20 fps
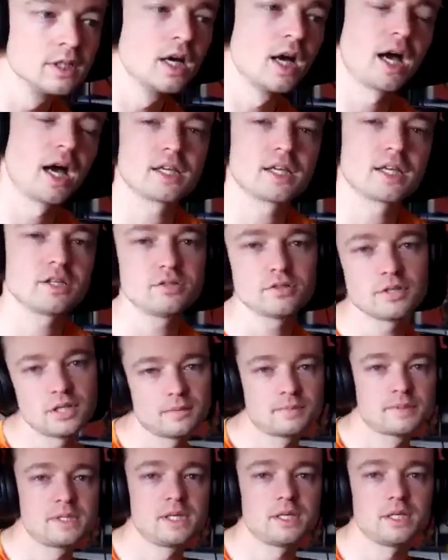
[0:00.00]
I can do it in
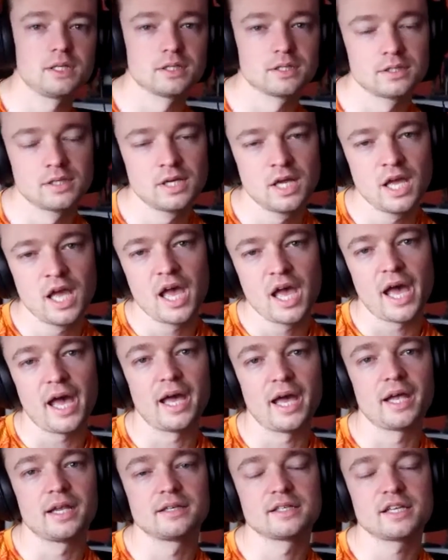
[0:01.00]
Obsidian.
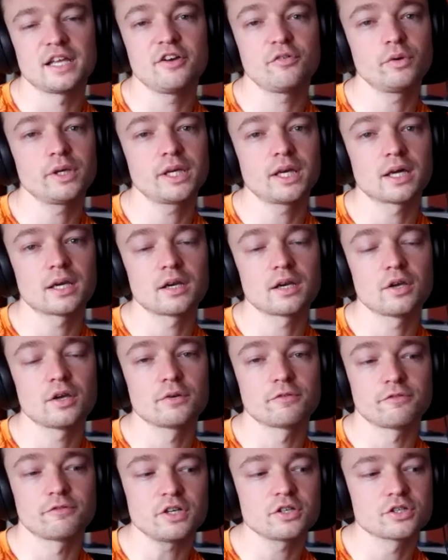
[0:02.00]
And if we get a load of
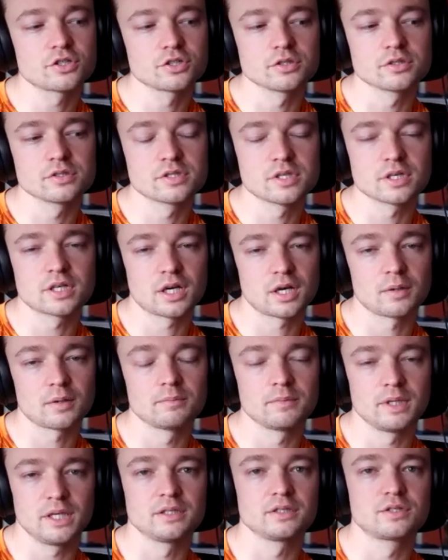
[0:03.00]
functions that come
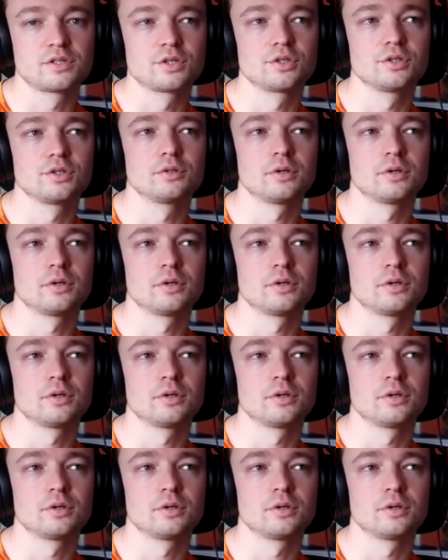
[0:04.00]
into